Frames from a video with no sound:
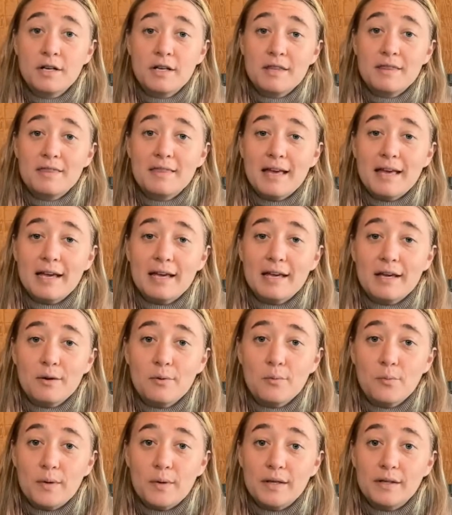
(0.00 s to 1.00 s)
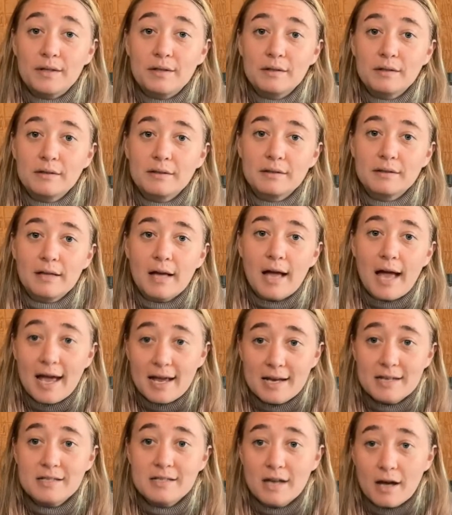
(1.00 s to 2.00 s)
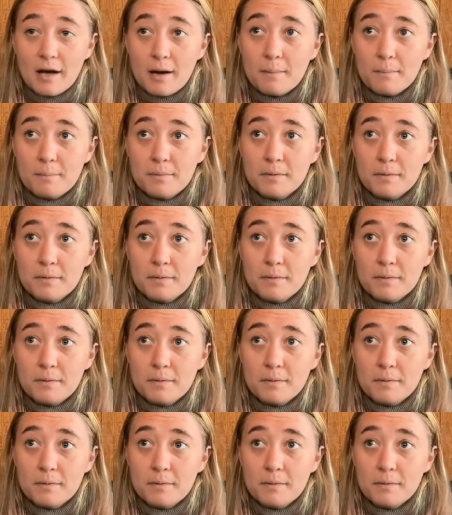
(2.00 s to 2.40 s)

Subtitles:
they will end up